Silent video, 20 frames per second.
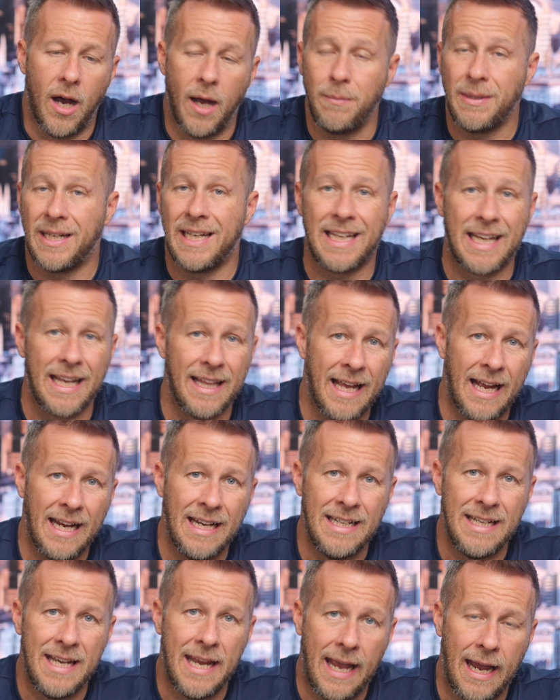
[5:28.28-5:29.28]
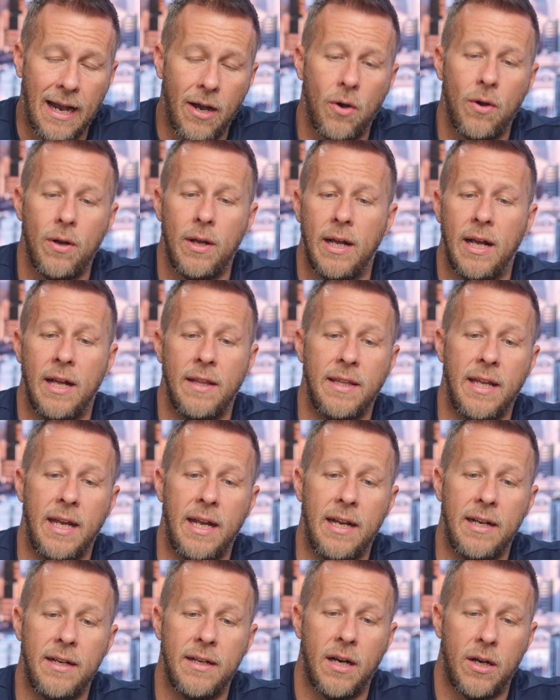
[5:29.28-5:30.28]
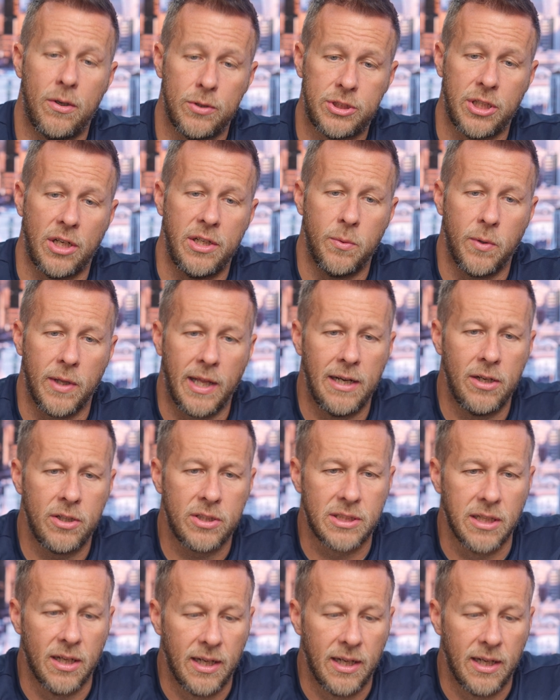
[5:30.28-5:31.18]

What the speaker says: I'm going to get that in now, and then I'll show you what that looks